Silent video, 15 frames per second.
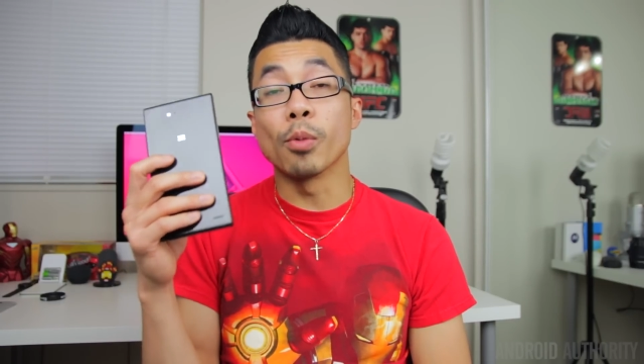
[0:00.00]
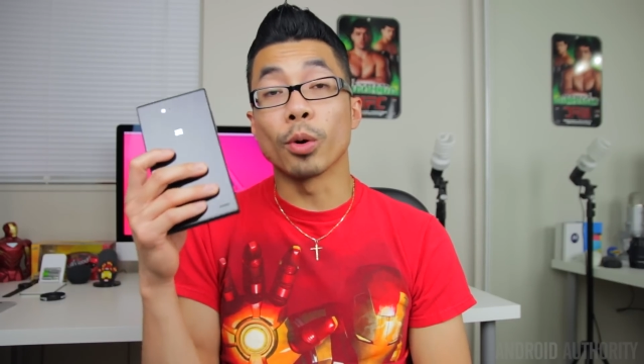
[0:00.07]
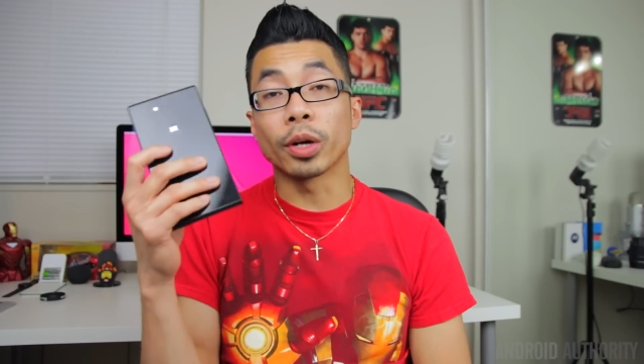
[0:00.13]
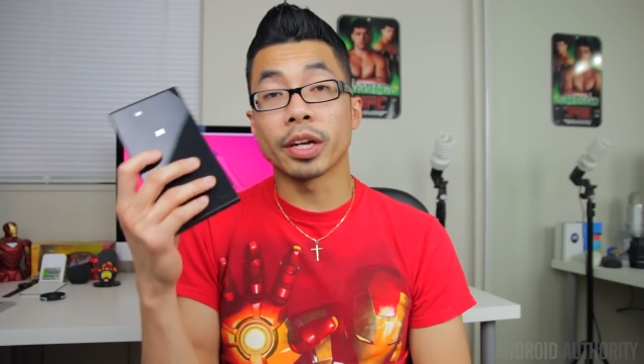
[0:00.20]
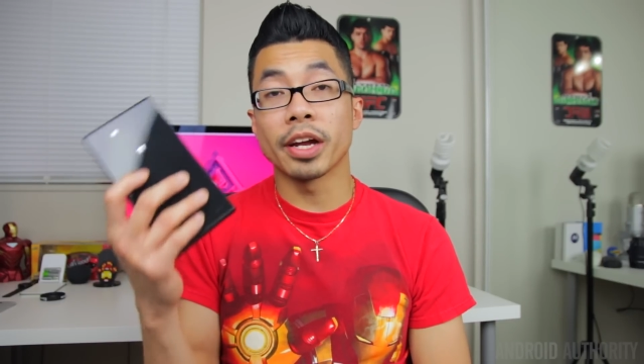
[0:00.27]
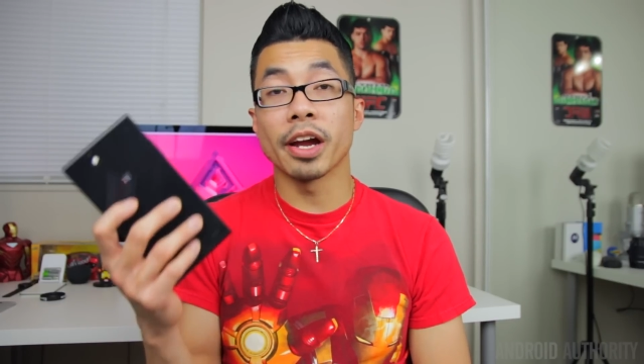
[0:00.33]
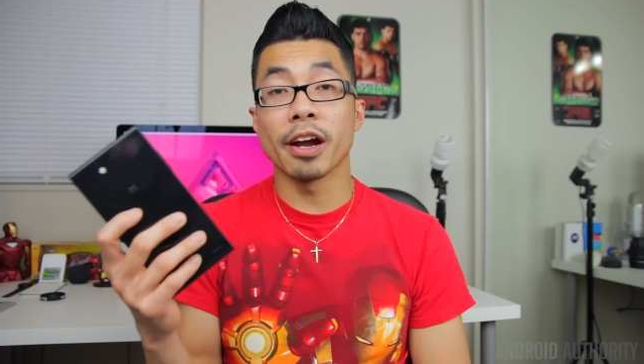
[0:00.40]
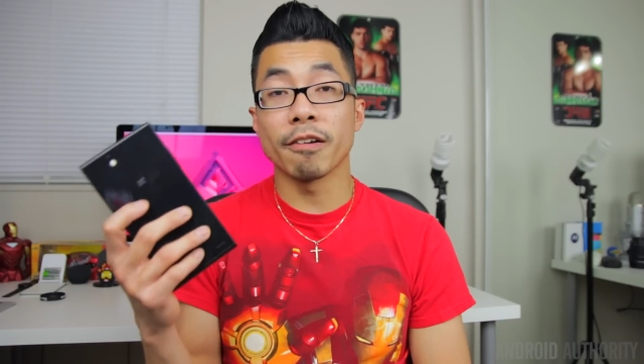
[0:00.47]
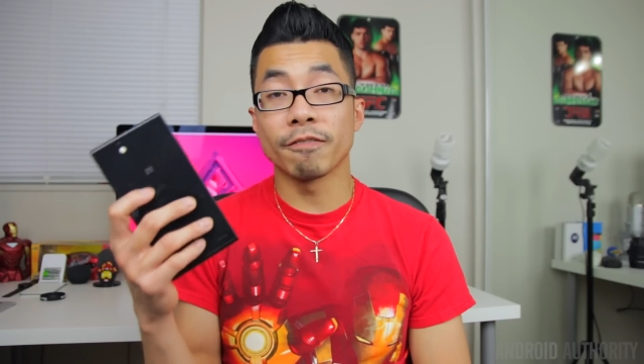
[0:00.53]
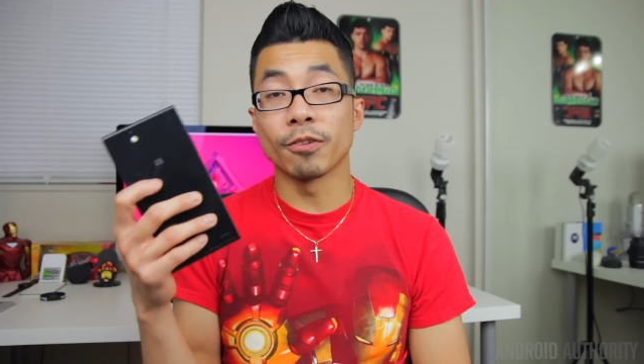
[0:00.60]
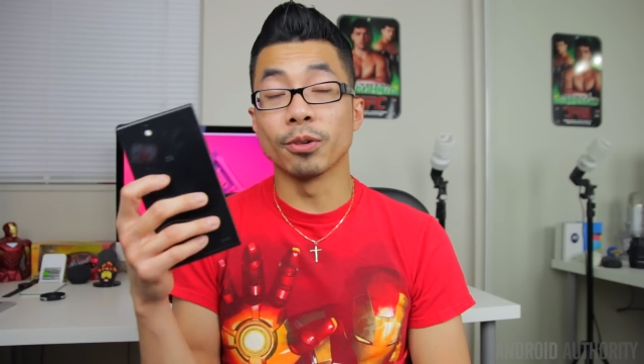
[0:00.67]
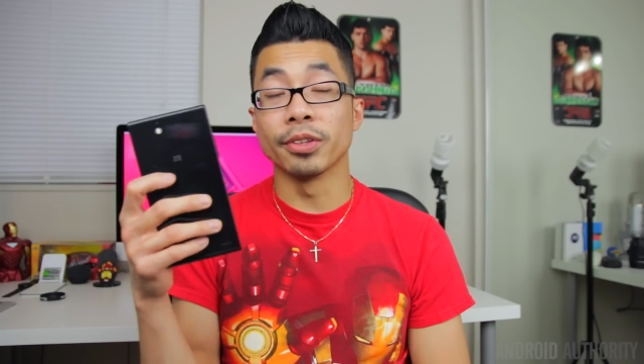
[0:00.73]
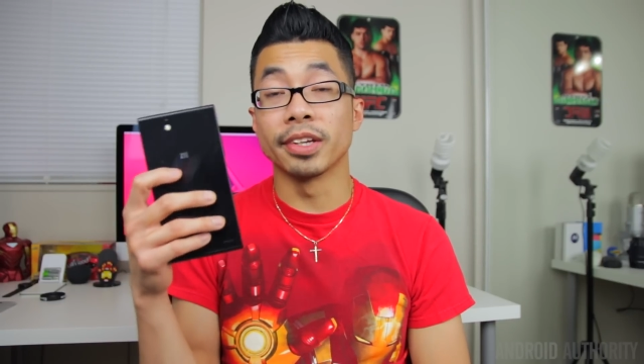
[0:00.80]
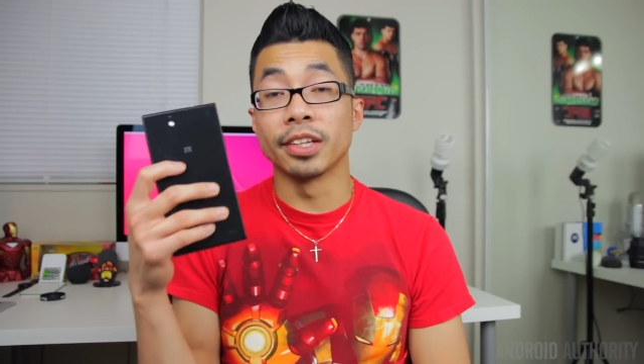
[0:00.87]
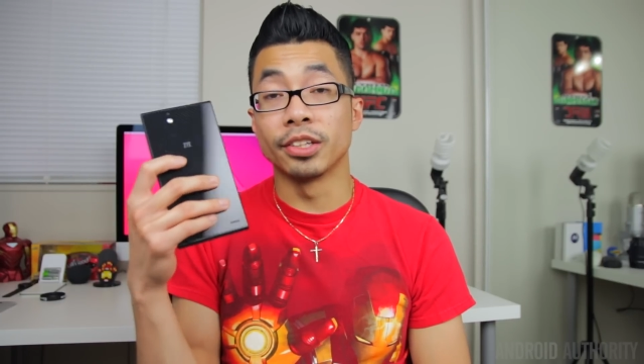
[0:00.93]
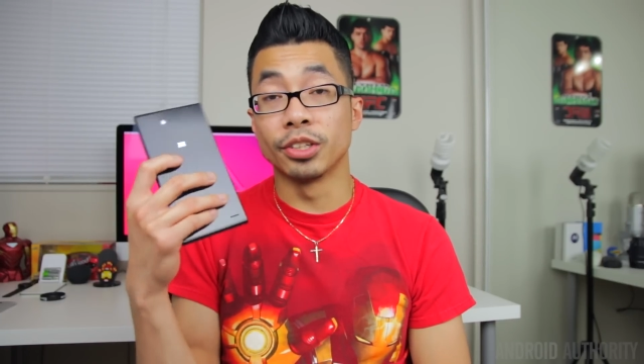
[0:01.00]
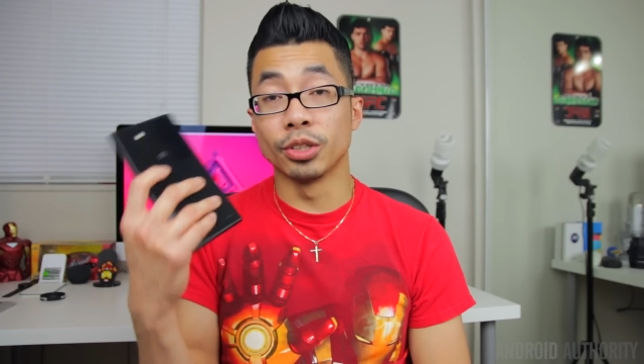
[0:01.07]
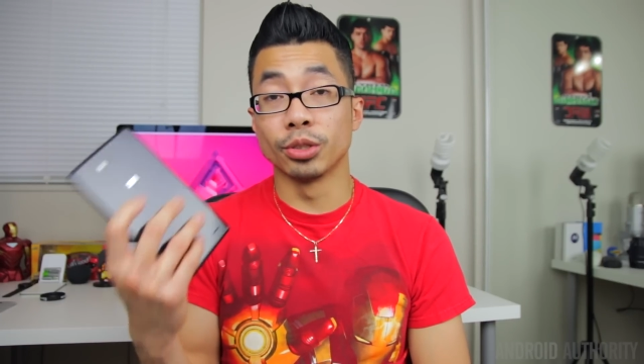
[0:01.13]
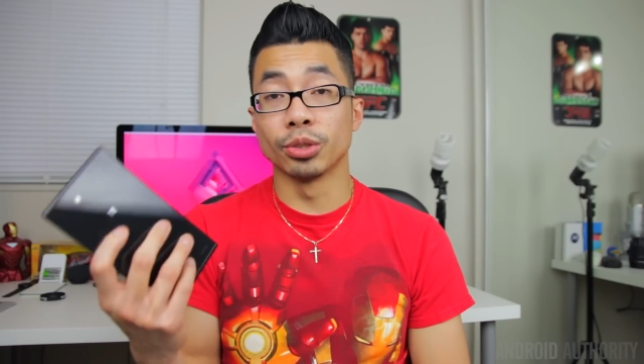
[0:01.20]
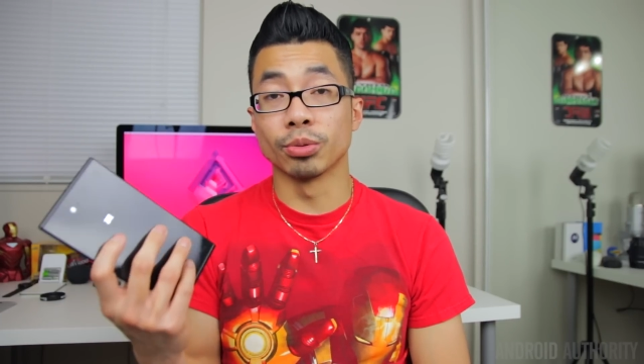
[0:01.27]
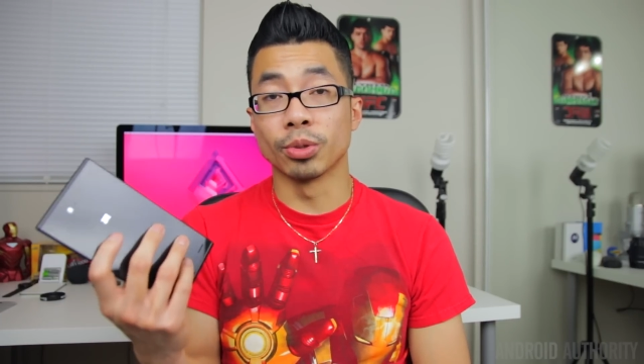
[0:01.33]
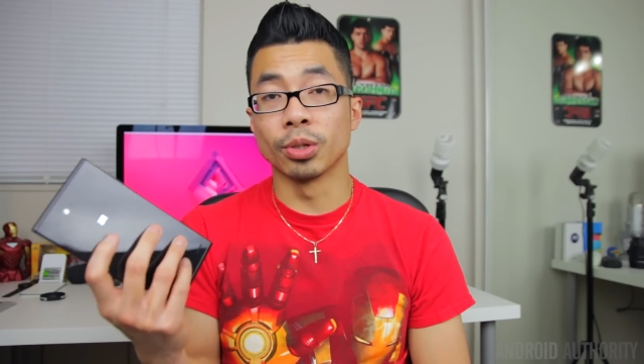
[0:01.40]
more careful than
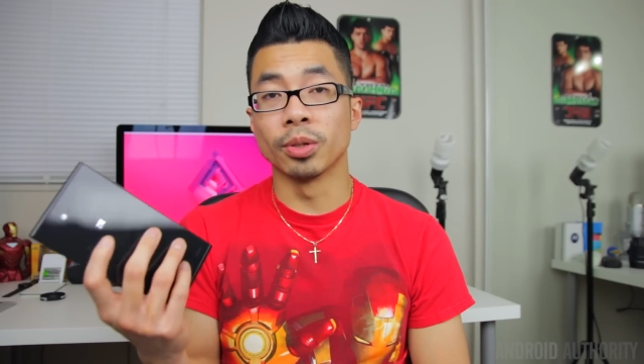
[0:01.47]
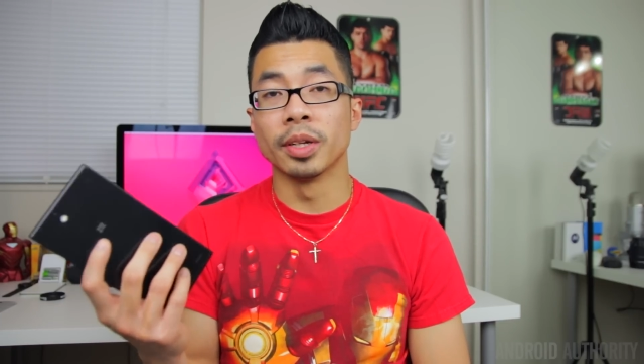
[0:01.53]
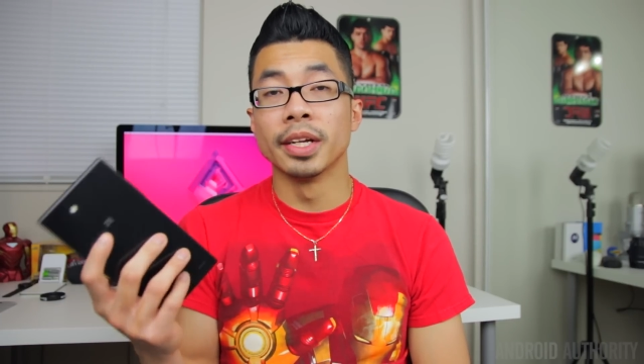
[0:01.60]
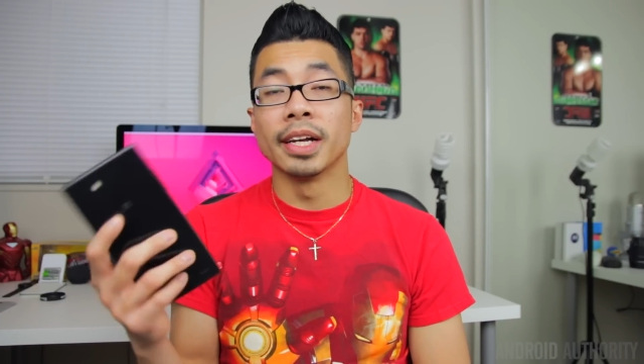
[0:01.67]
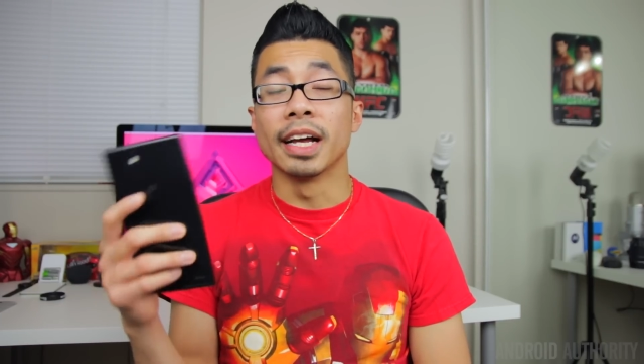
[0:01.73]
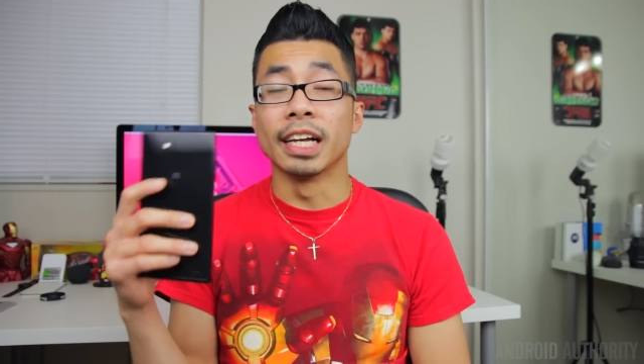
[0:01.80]
usual,